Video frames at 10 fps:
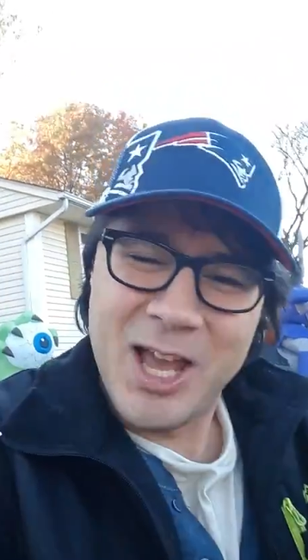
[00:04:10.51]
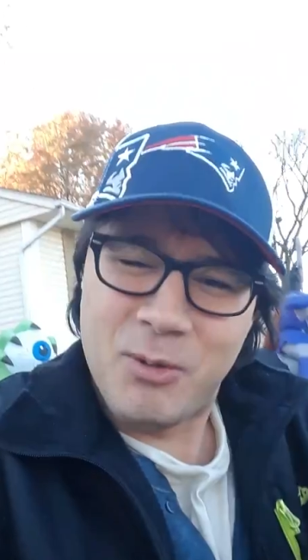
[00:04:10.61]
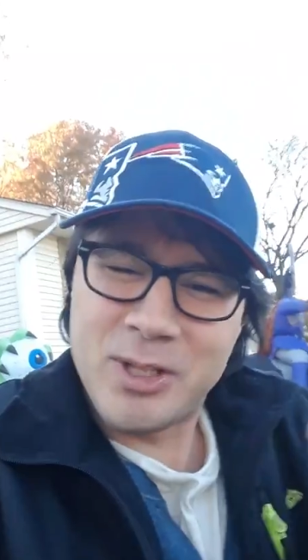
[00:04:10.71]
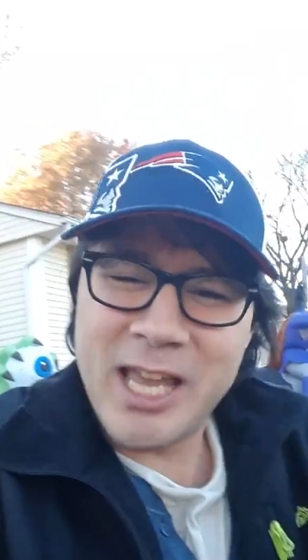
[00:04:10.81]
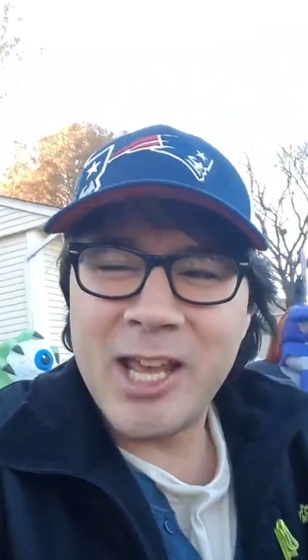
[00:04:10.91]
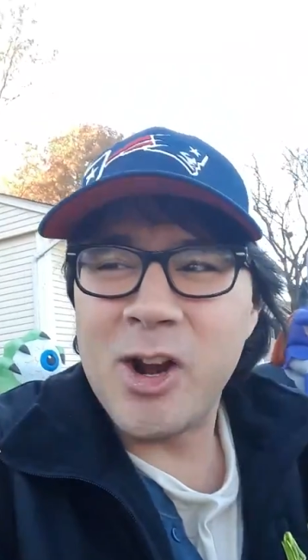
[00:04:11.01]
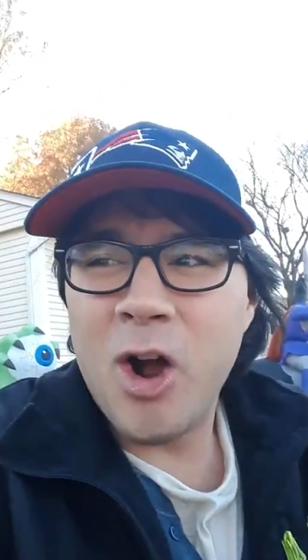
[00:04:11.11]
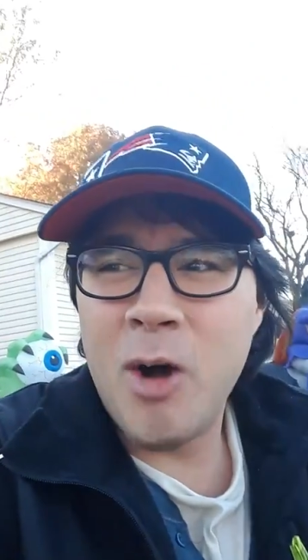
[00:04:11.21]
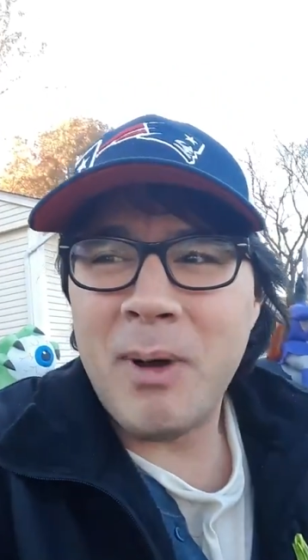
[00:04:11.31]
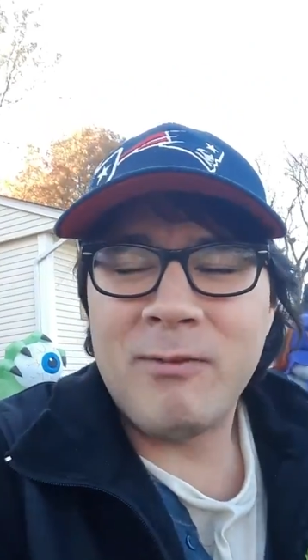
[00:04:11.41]
Well, take care of
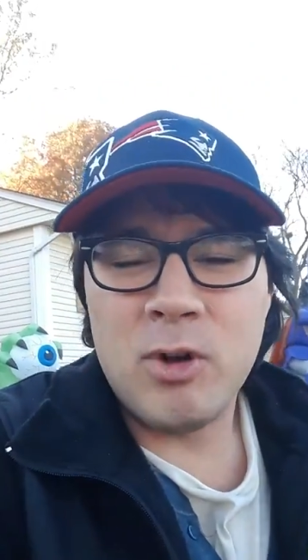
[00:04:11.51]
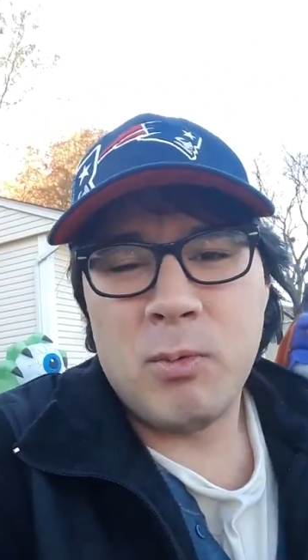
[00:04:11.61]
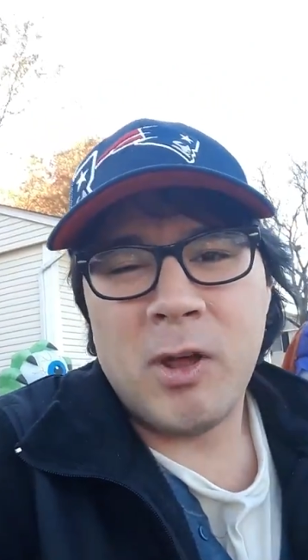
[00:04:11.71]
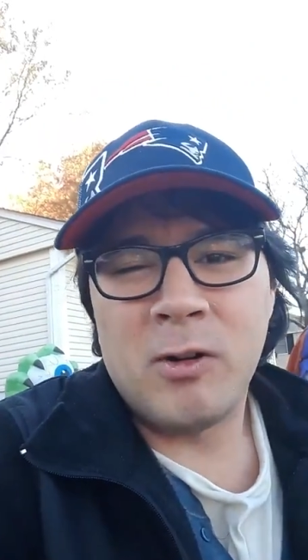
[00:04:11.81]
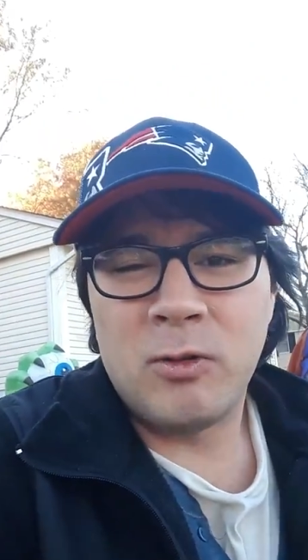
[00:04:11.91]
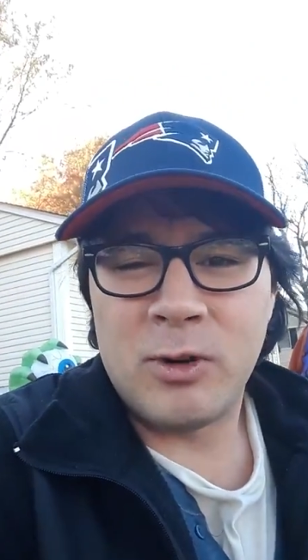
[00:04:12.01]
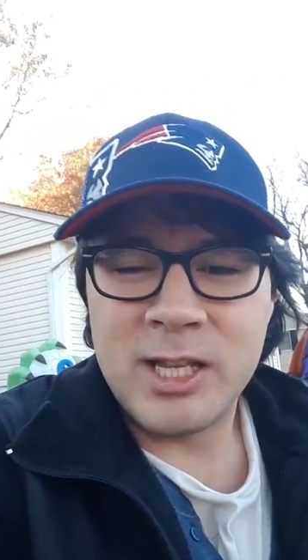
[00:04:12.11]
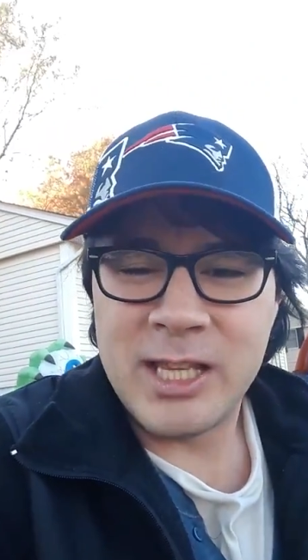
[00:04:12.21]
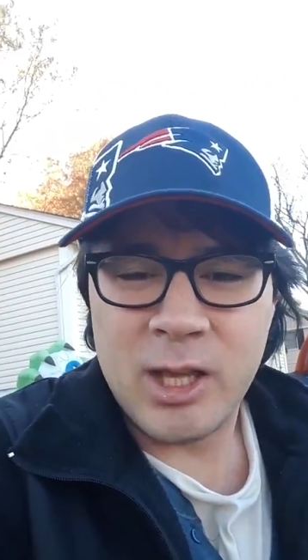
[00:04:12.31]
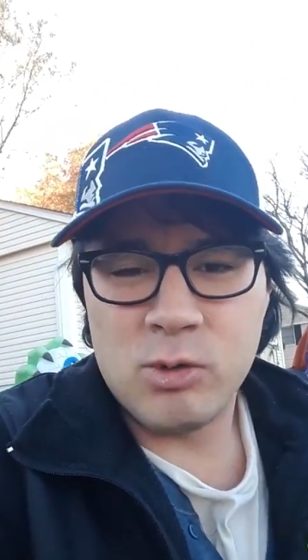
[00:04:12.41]
all my Filipino friends.
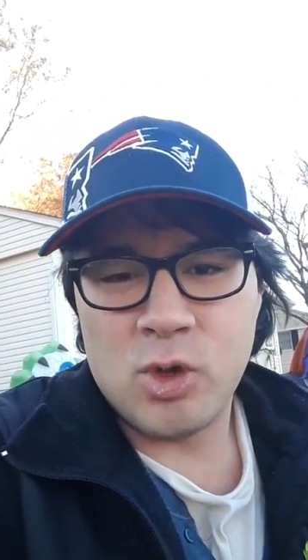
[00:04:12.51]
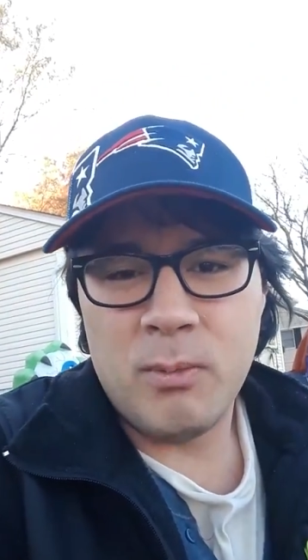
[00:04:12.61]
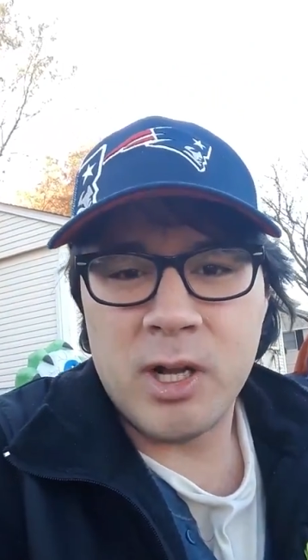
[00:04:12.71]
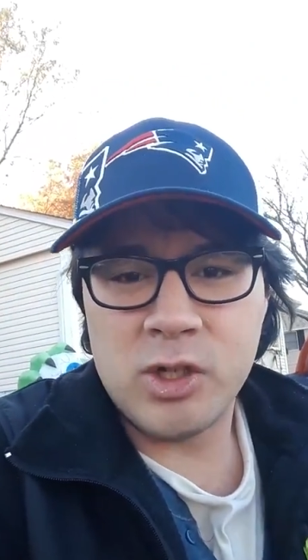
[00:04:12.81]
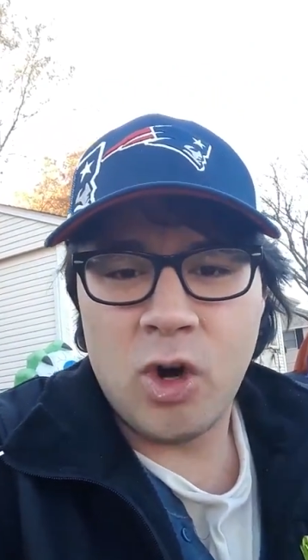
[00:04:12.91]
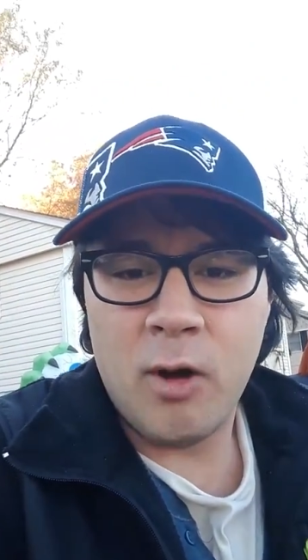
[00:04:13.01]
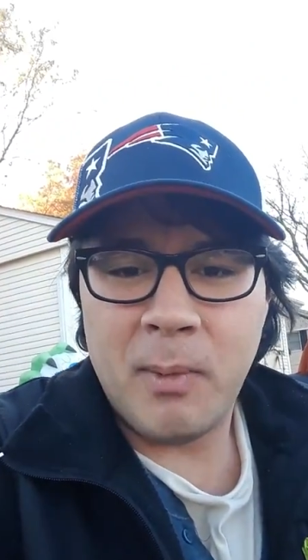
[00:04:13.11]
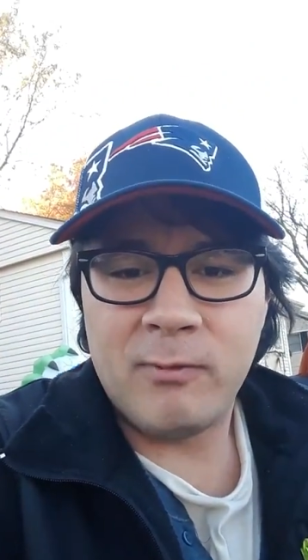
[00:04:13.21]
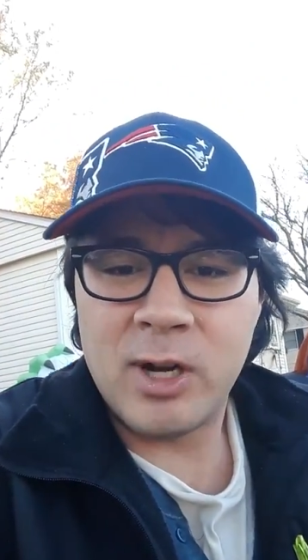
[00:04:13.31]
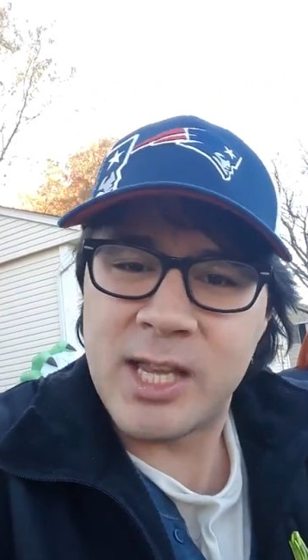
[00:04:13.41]
Thank you so much. And all my
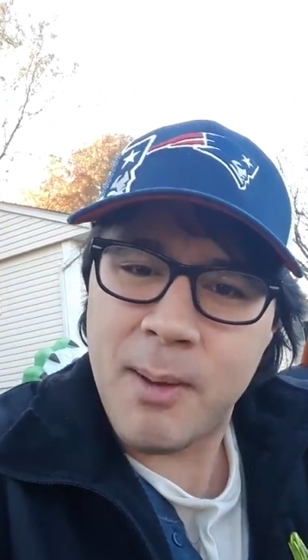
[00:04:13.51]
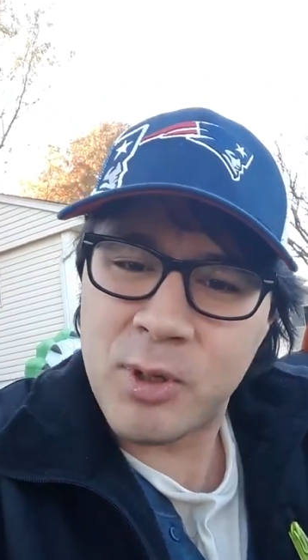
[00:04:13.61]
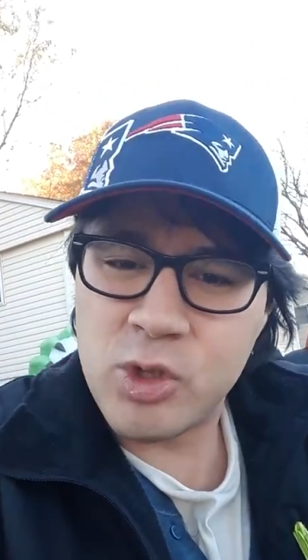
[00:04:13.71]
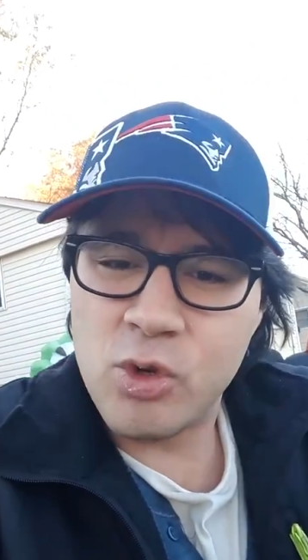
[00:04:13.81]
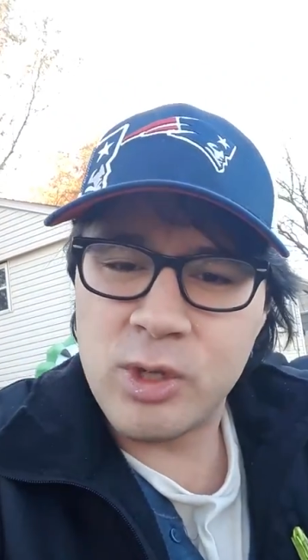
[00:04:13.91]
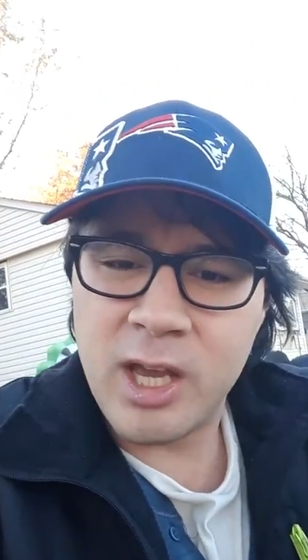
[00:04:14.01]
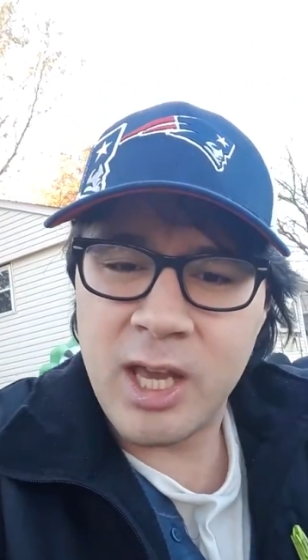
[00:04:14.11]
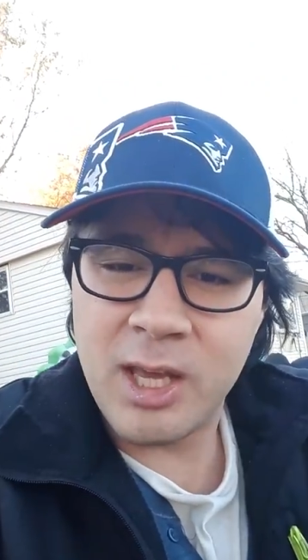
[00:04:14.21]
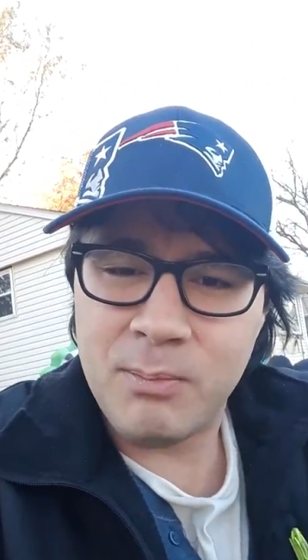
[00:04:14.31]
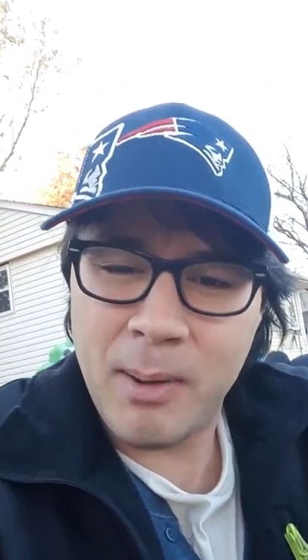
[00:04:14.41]
friends, happy
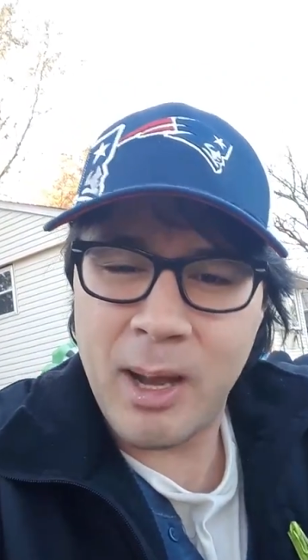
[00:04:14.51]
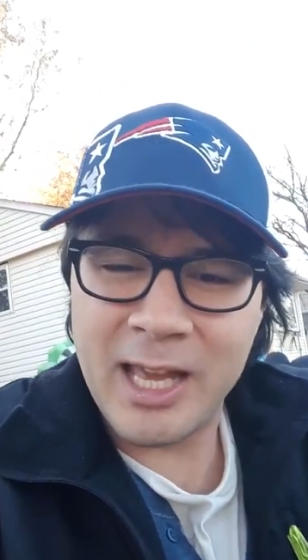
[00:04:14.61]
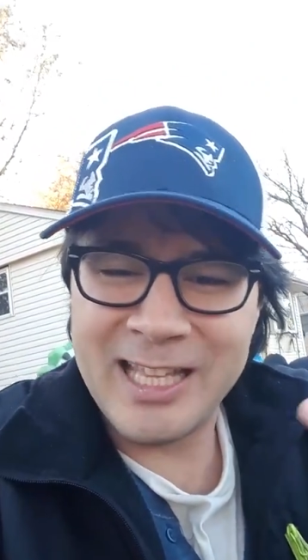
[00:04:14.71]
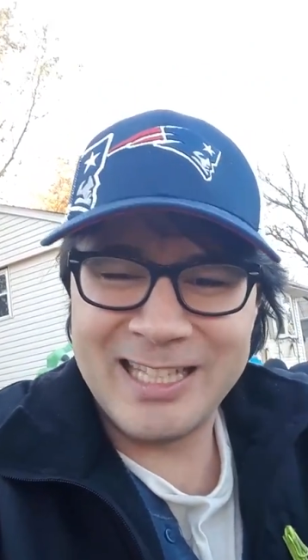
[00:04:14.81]
Tuesday. Bye-bye.